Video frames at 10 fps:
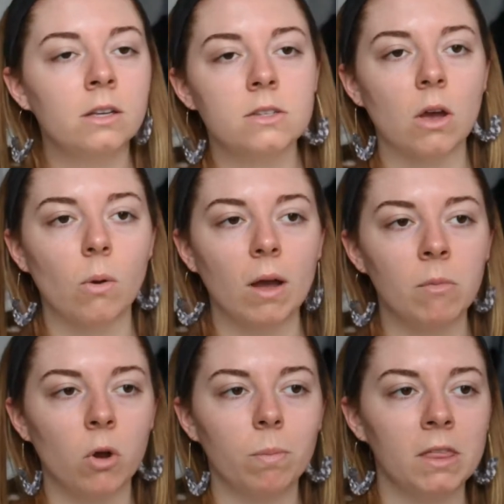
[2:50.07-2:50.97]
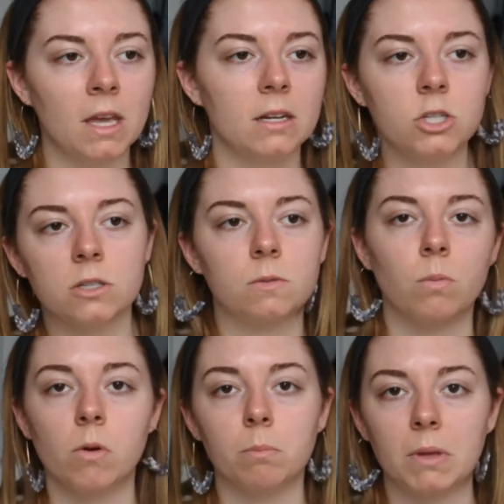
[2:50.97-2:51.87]
So I'm hoping that it just
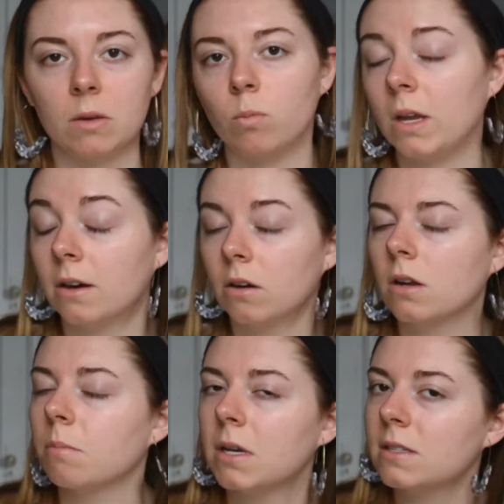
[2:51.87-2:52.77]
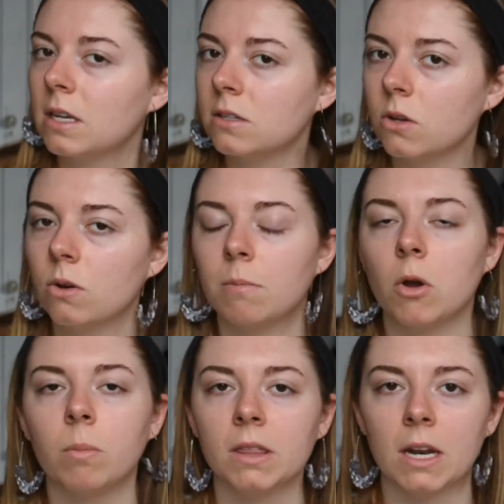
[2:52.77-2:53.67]
won't be weird on my skin tone. I'm
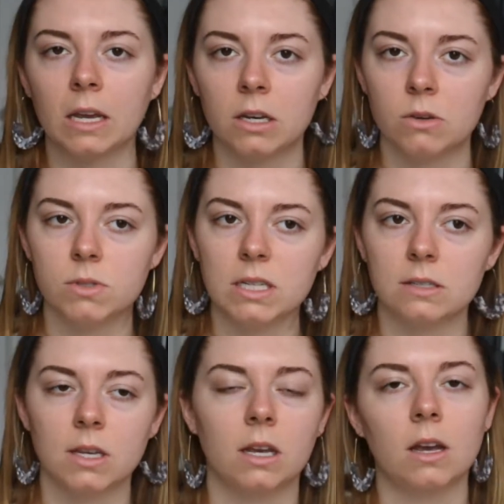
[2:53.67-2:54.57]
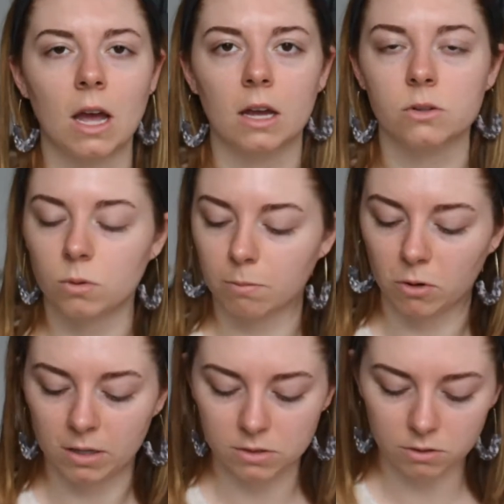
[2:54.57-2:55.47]
hoping that I could use it as like a contour
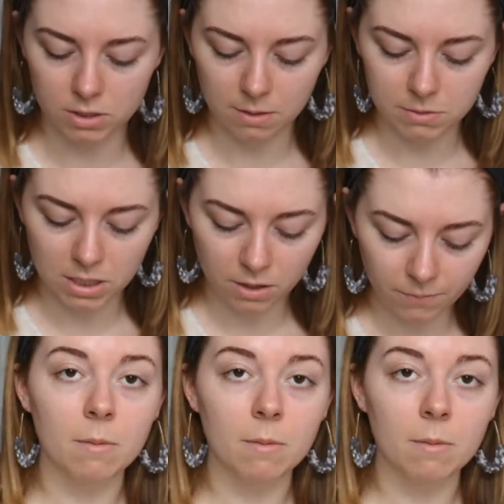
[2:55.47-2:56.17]
bronzer type deal.